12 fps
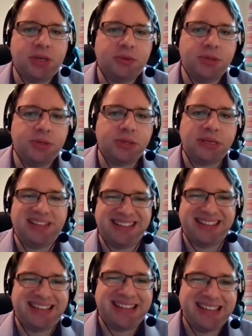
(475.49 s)
And when you think there's
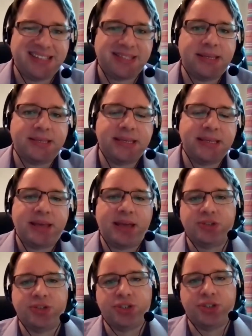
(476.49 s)
at least
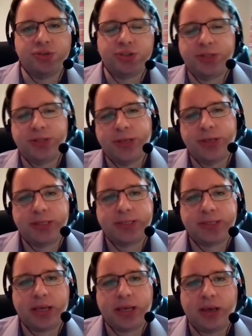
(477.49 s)
16,000 children that
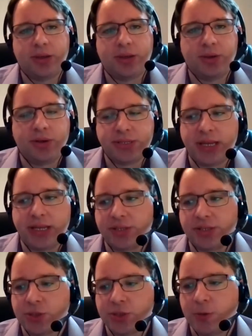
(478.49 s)
are not
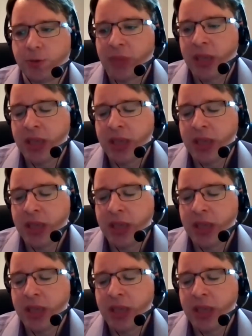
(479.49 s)
attending school.